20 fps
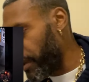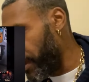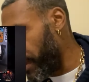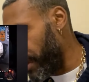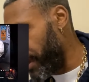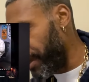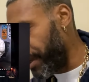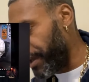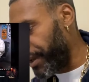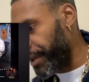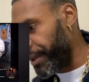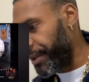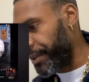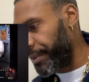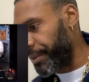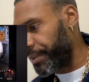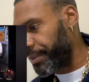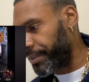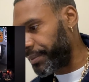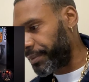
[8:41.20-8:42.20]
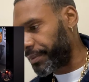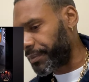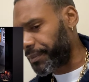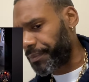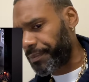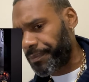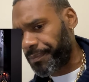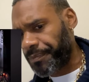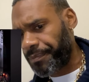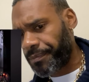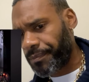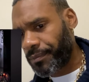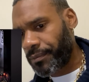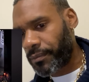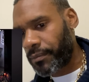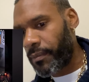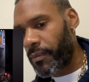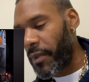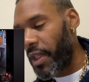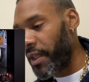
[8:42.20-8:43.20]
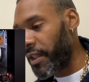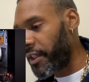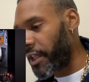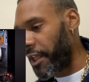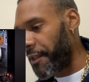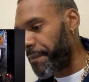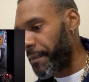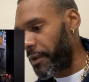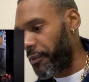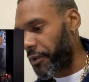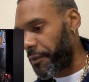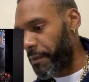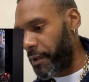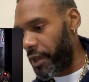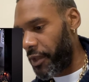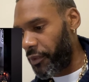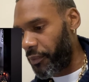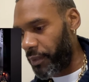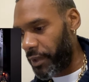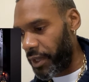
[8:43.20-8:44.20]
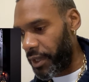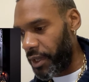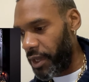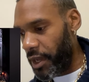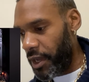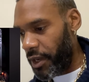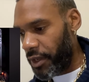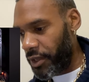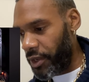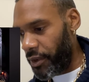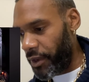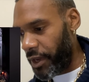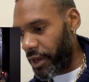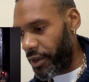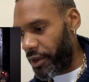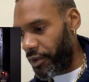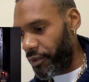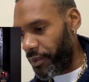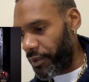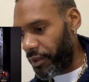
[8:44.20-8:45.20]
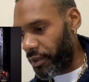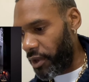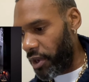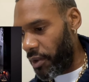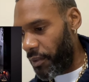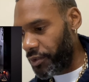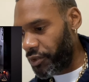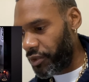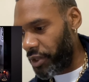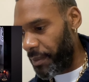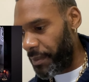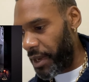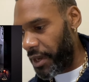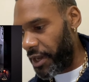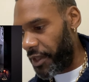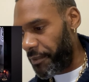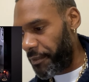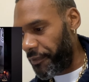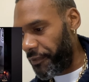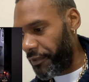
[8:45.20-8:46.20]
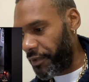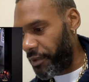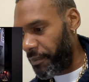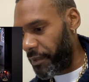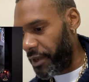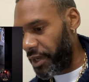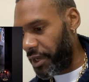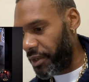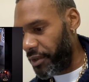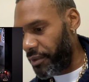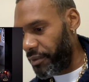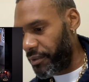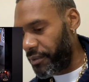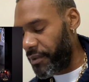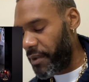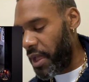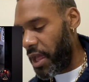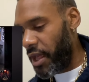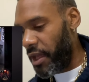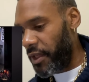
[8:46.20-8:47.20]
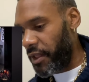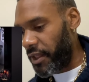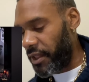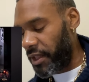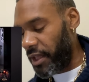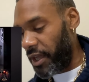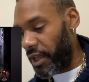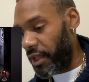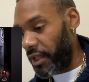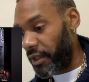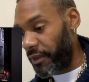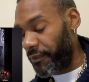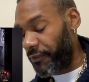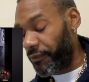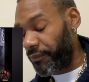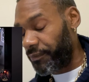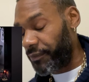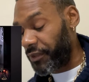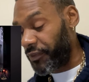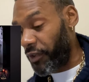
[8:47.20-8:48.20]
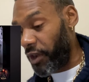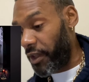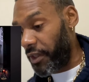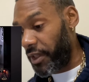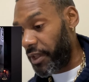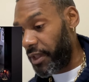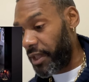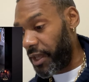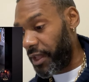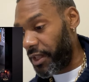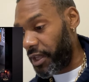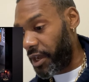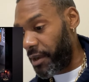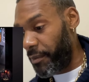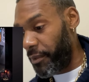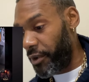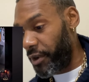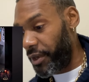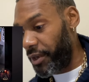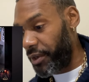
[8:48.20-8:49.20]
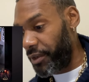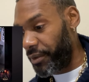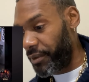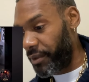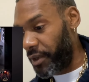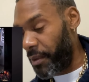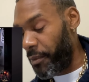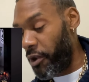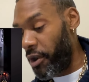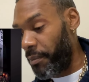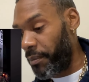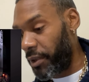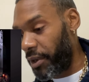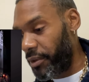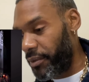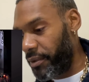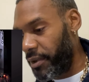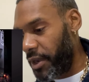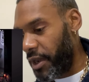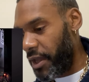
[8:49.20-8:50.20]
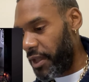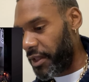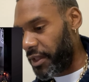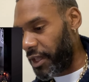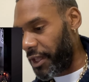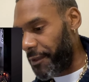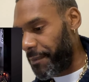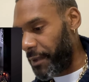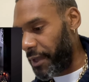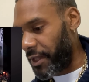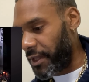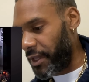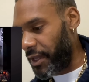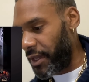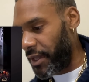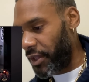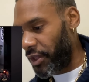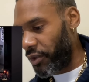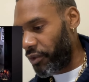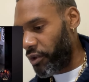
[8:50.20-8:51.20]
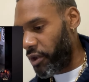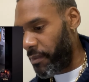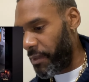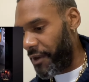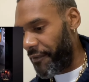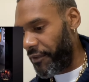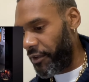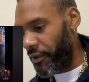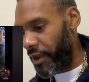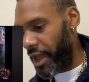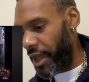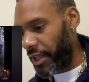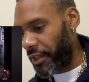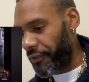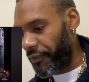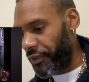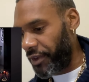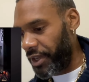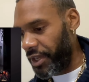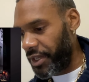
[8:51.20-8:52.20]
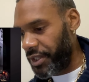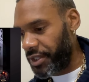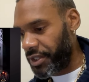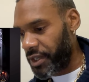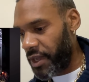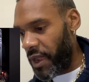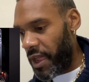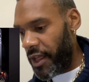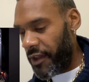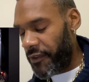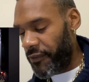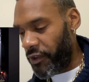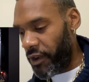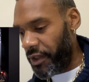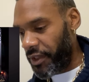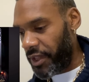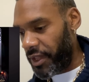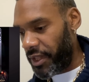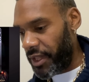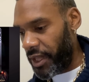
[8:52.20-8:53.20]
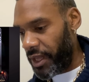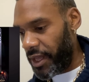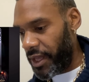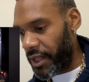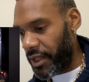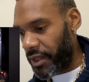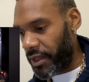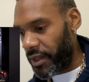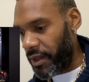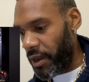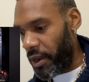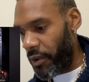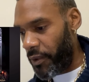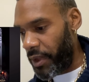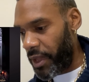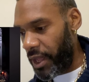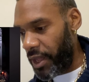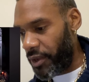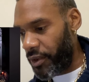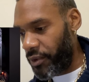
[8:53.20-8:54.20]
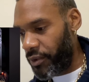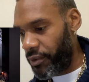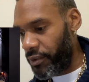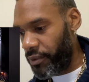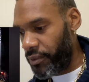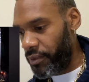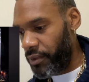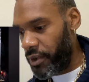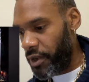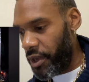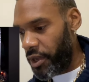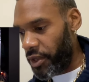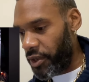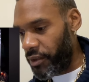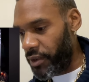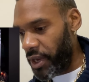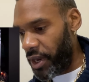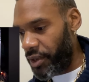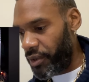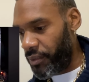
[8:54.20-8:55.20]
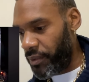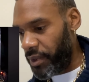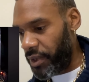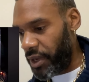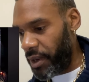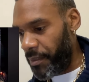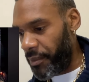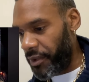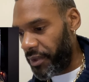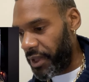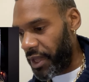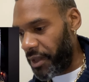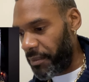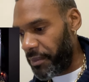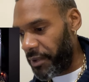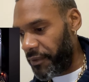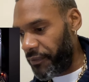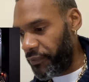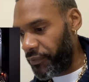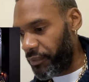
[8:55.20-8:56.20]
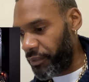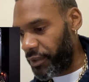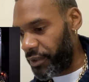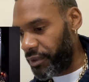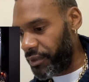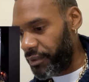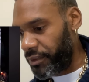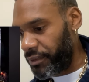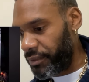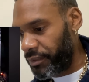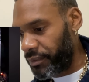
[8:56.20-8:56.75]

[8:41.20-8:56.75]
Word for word: Uh, suspect responds with, don't care to do a song with you. I'm not desperate for no money, dude. Uh, Frosty says, come on, dude. Come on, bro. Suspect says, you on my phone asking for ish. Frosty says, okay, cool. You're not doing numbers like me for real.